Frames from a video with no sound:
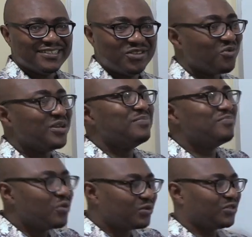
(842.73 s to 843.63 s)
Though
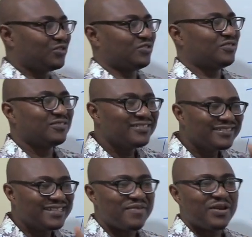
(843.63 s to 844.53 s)
in most
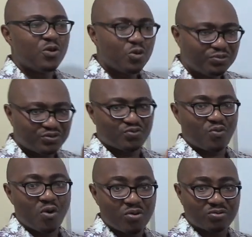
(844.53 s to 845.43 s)
developed
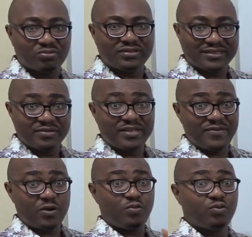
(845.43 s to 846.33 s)
world, in the
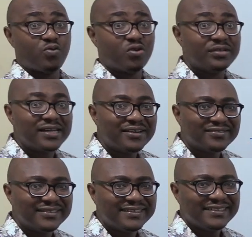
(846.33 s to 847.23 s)
developed world
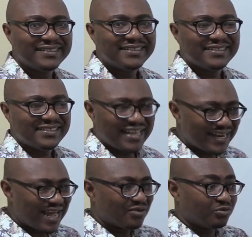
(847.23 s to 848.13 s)
now, they
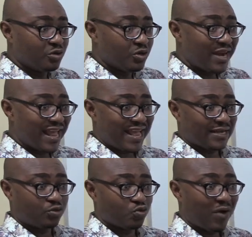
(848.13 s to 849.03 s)
now
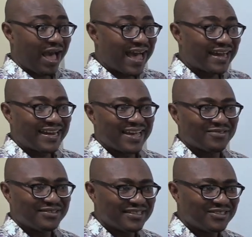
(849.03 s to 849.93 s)
learn to add
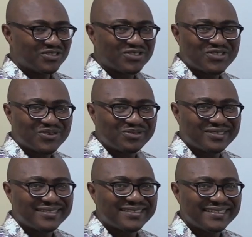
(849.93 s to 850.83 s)
iodine to
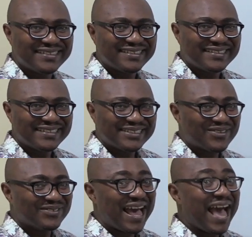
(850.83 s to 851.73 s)
salt,
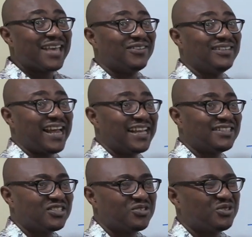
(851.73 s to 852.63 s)
called iodized
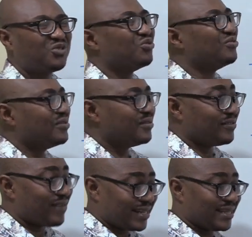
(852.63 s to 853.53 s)
salt. So
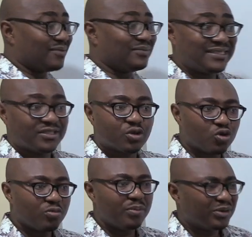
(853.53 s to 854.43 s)
right now it's
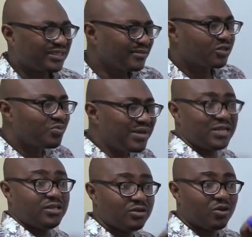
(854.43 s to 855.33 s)
uncommon, but in so many